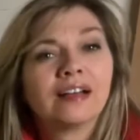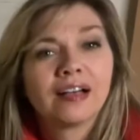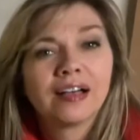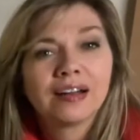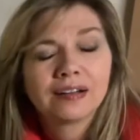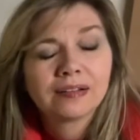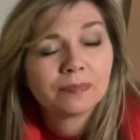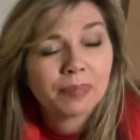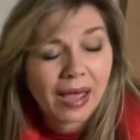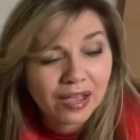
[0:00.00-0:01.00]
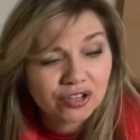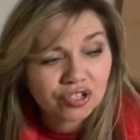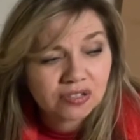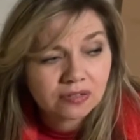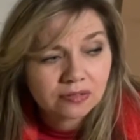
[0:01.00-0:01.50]
And
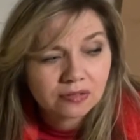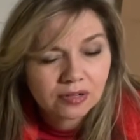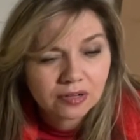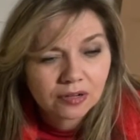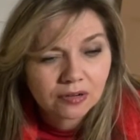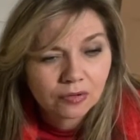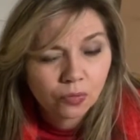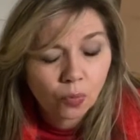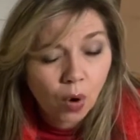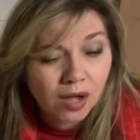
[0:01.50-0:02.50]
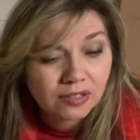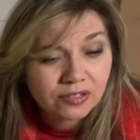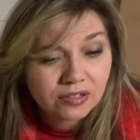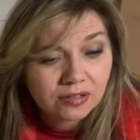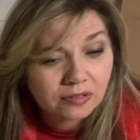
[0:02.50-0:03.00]
passion, wands